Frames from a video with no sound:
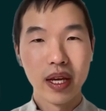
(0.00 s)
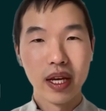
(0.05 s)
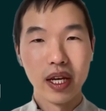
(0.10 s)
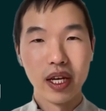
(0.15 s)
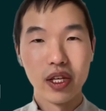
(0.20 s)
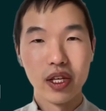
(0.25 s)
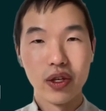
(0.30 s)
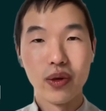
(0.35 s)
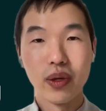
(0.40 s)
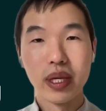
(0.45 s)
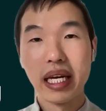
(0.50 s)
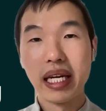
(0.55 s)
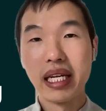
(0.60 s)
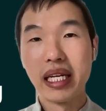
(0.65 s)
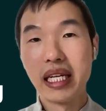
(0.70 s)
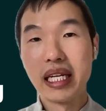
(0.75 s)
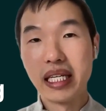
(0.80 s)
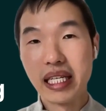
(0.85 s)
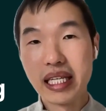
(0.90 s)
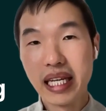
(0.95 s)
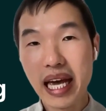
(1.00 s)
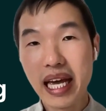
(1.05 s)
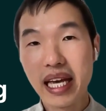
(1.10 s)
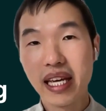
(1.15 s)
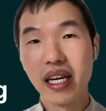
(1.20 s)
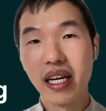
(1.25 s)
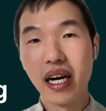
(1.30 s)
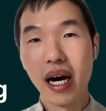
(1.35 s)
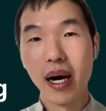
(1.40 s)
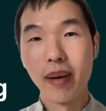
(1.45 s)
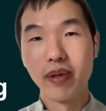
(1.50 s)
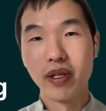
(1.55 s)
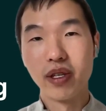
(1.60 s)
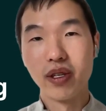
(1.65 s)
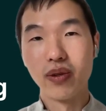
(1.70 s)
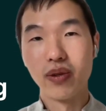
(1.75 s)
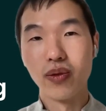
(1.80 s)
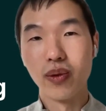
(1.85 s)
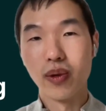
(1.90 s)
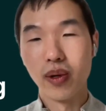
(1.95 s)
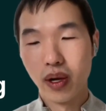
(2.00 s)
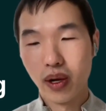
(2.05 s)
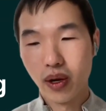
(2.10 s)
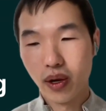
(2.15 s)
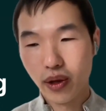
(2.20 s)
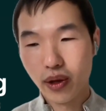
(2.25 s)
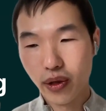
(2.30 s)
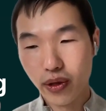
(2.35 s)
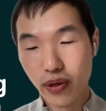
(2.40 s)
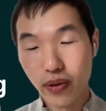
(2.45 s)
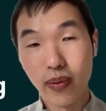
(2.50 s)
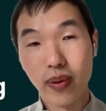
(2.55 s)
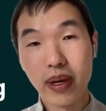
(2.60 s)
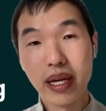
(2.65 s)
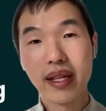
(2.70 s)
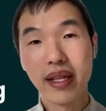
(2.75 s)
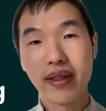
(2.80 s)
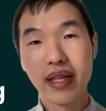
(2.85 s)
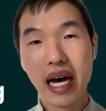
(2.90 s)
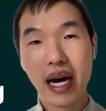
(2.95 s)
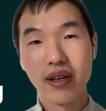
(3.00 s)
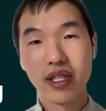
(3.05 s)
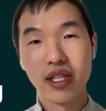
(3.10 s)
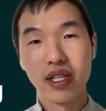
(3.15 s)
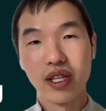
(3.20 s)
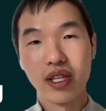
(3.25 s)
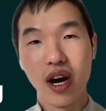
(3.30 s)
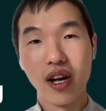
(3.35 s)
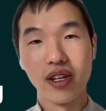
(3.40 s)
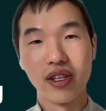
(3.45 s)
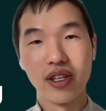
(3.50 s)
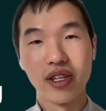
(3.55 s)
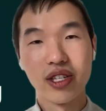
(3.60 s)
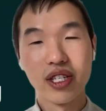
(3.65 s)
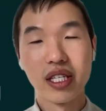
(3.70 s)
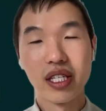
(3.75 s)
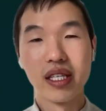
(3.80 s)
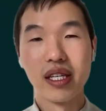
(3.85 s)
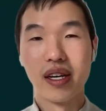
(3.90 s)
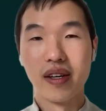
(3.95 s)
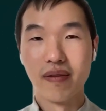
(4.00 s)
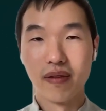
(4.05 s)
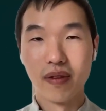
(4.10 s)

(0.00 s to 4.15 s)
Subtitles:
you can take up to $3,000 of